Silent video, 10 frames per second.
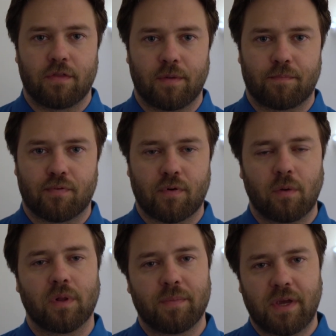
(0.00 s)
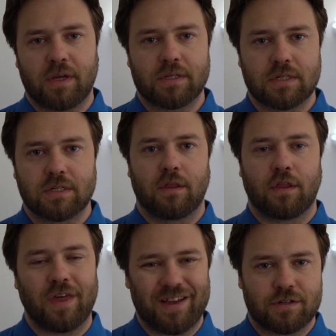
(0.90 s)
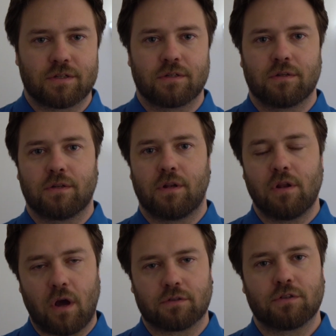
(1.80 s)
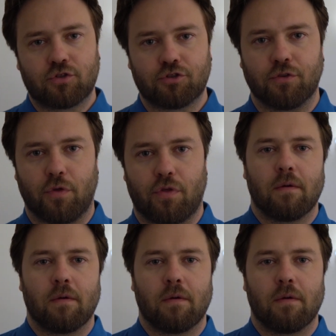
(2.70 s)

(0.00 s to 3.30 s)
The problem is that's not true.